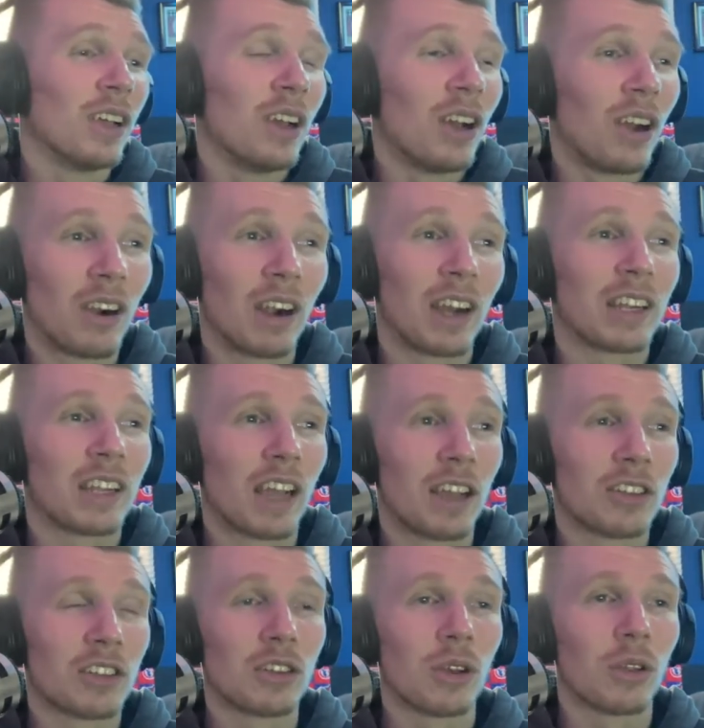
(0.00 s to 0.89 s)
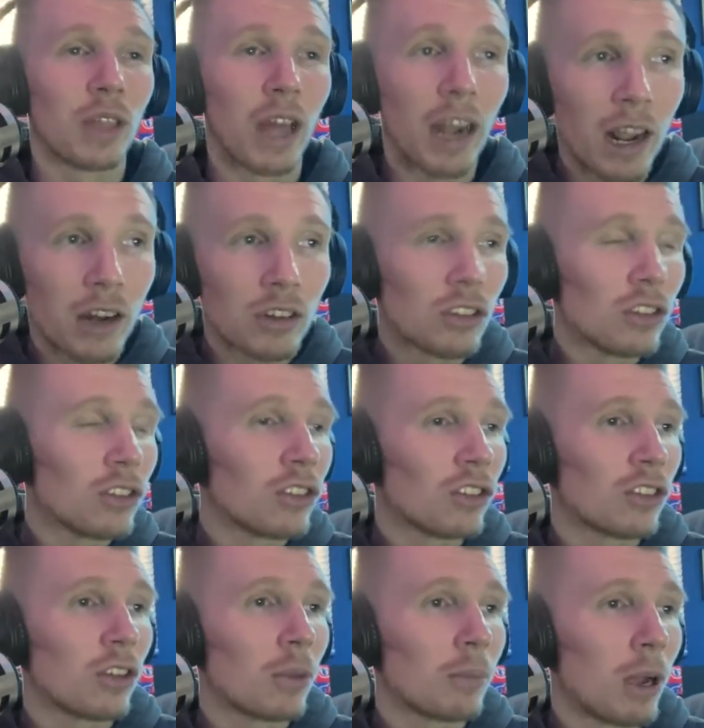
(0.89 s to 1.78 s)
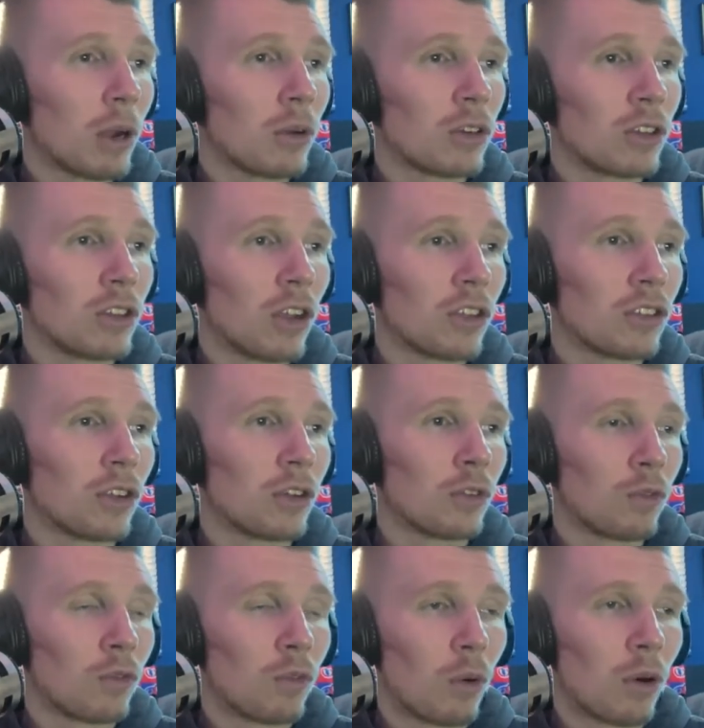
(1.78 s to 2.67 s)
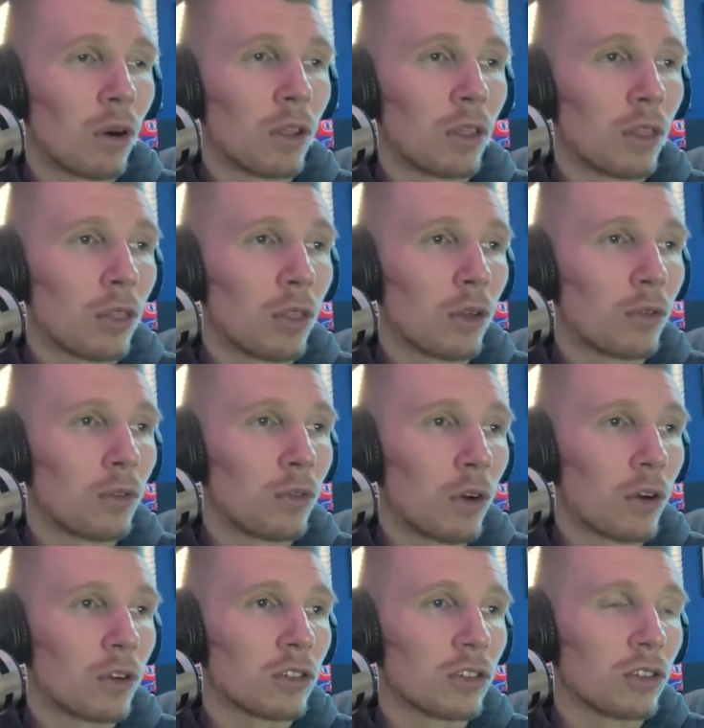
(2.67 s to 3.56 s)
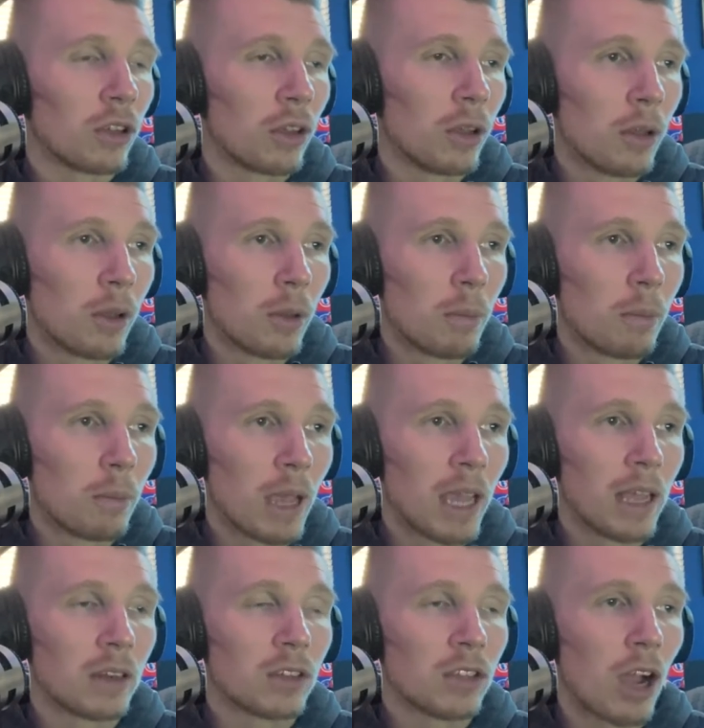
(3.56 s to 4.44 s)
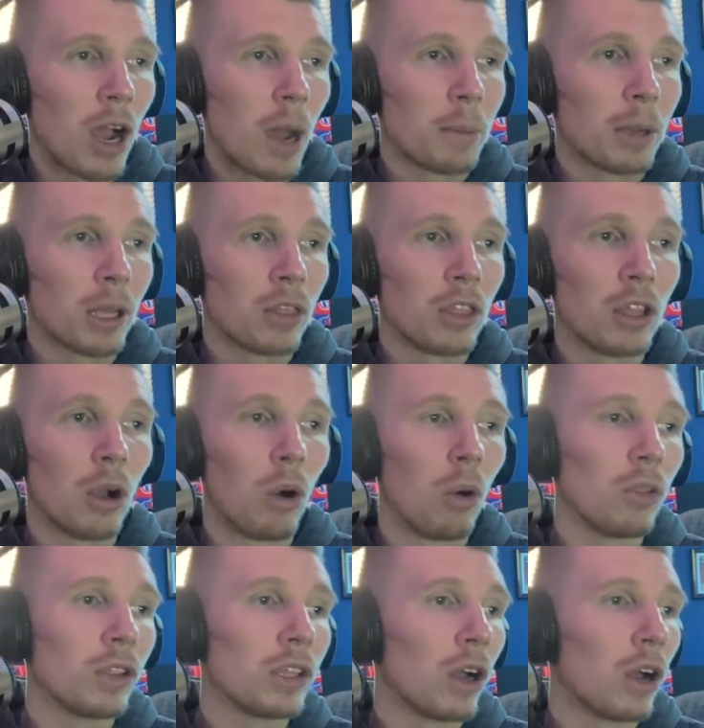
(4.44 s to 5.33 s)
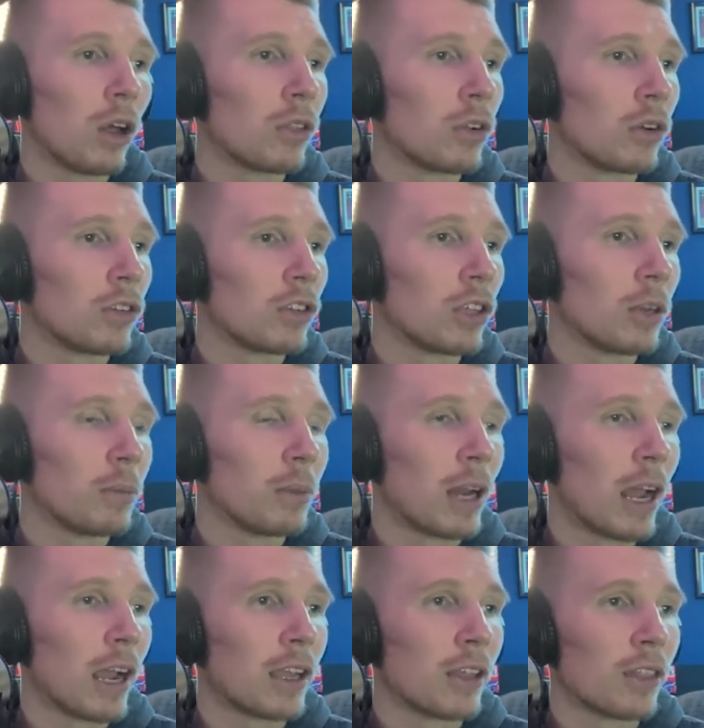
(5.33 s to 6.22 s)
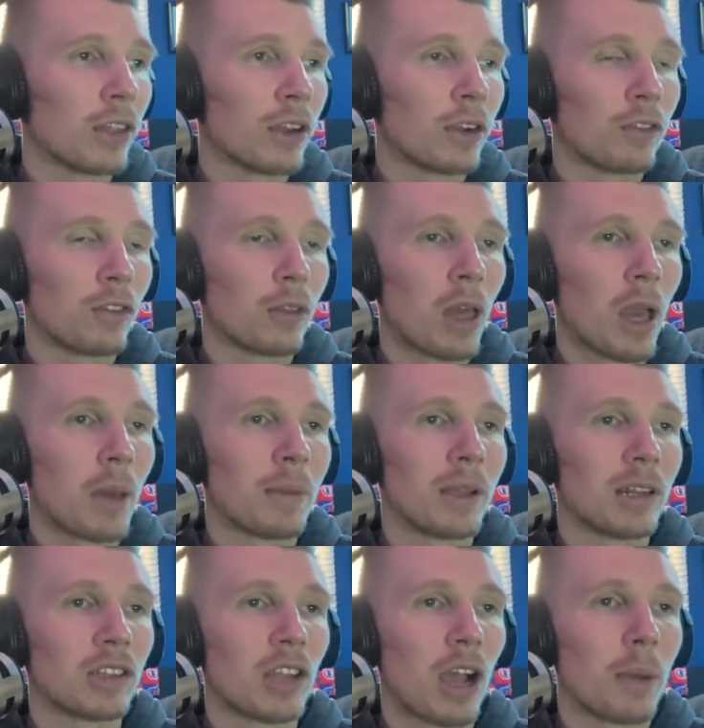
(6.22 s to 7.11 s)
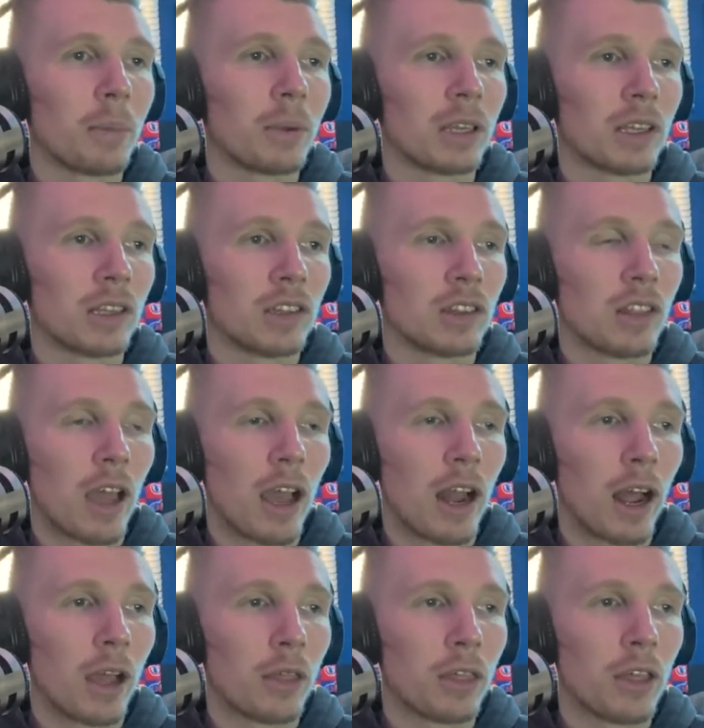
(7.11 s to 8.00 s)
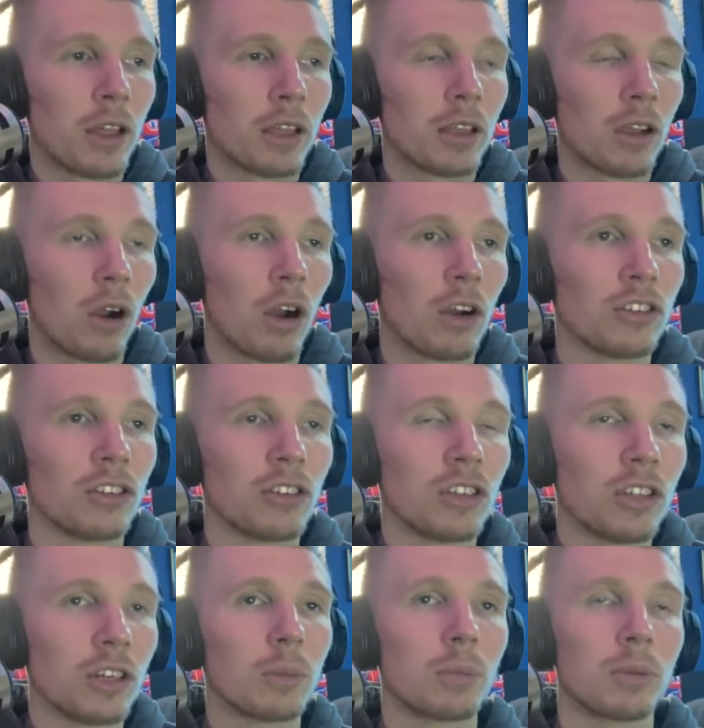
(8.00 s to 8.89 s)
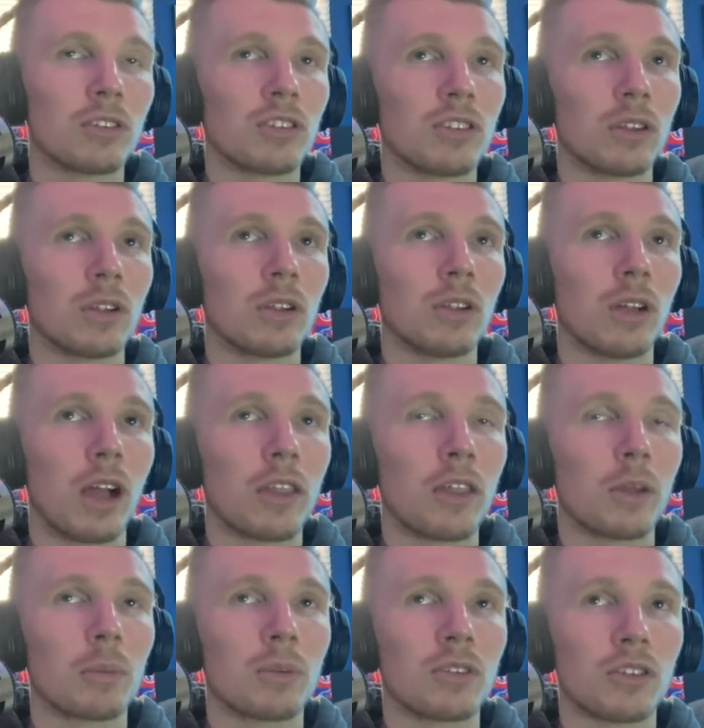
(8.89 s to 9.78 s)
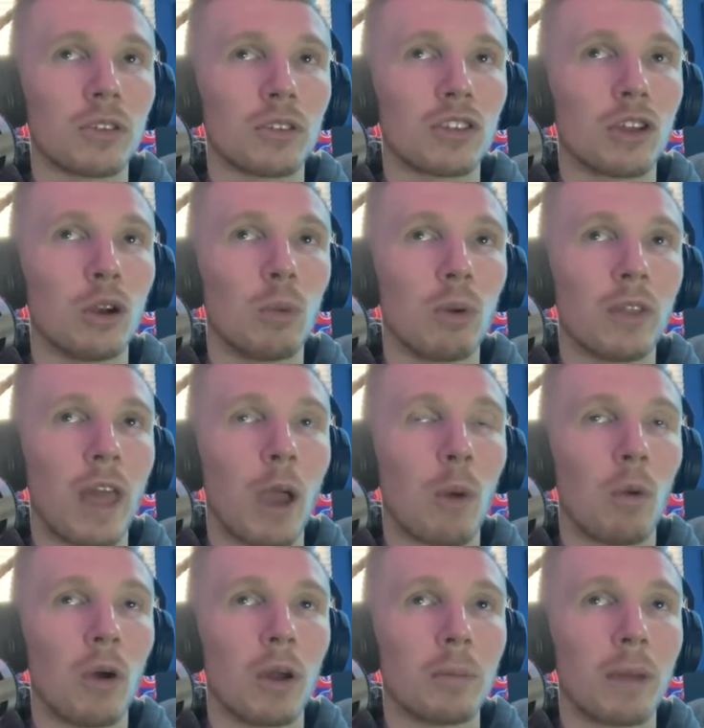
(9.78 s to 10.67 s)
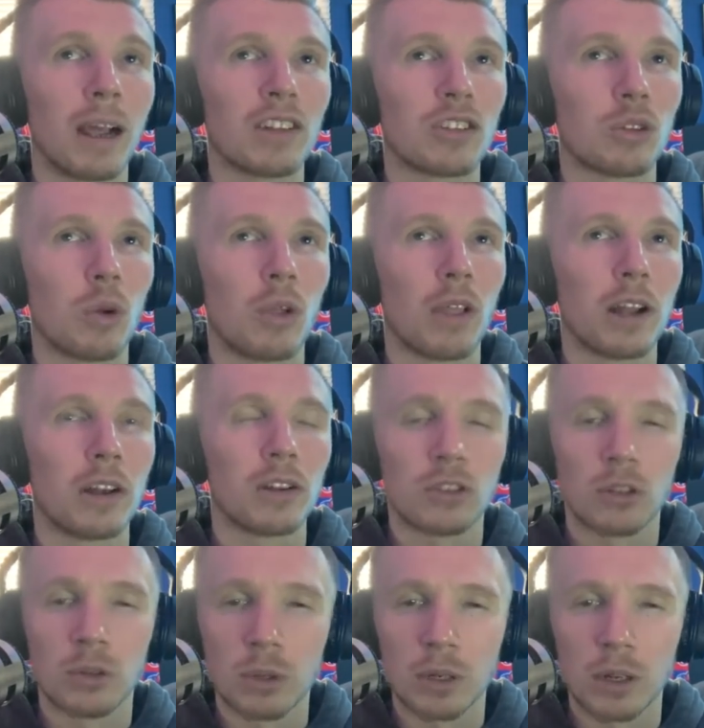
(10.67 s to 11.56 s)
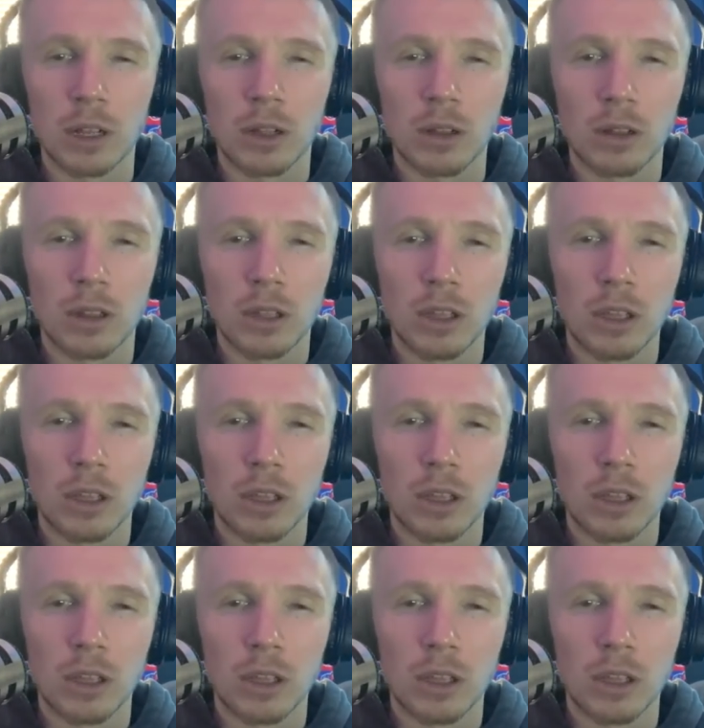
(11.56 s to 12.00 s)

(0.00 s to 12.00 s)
All right, guys. So, that actually just about does it for the first main topic. The only other tidbit I can think of from that main topic is that I think Brazil is going to win that one by a scoreline of 2-0.